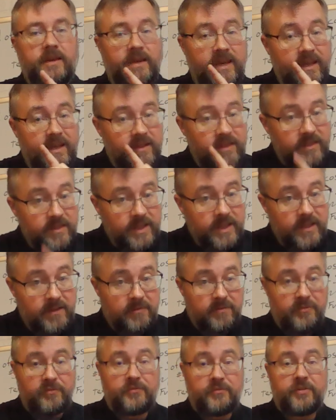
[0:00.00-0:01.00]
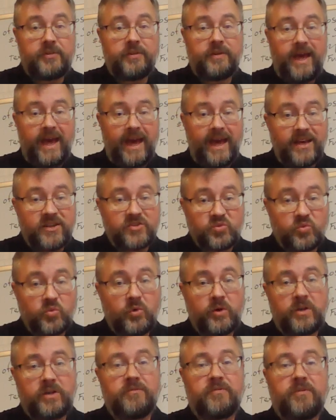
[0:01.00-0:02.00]
He lived as
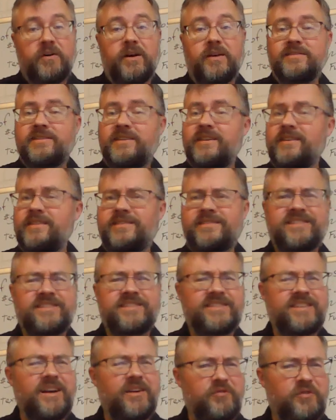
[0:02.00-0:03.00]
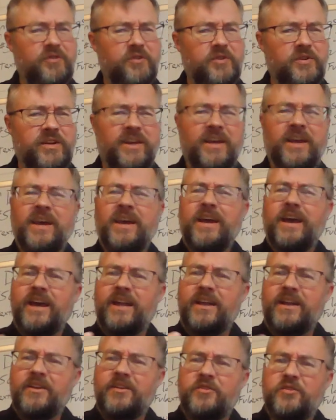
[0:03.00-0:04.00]
one of us. He suffered
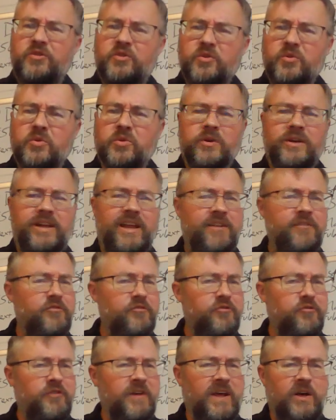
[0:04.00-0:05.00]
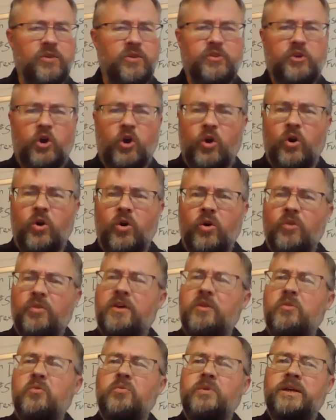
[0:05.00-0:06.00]
and endured and felt all
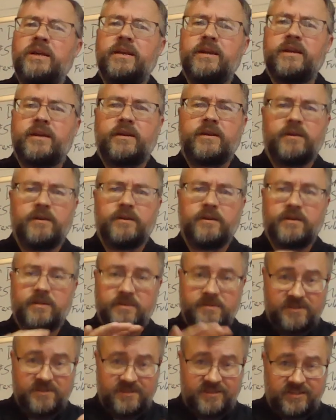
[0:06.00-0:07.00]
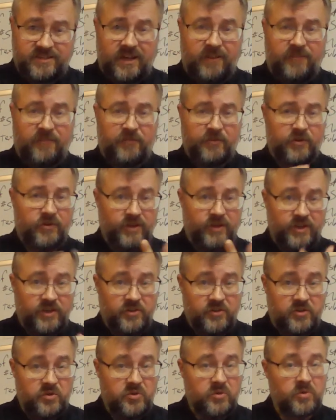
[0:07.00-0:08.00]
that we suffer,
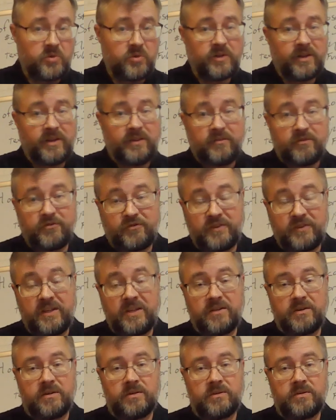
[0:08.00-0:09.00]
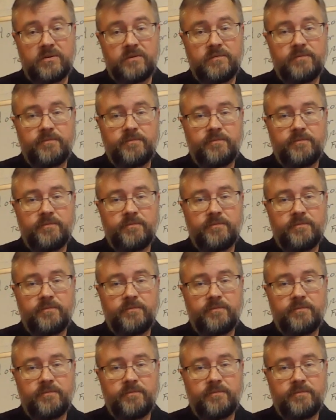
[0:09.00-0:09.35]
endure, and feel.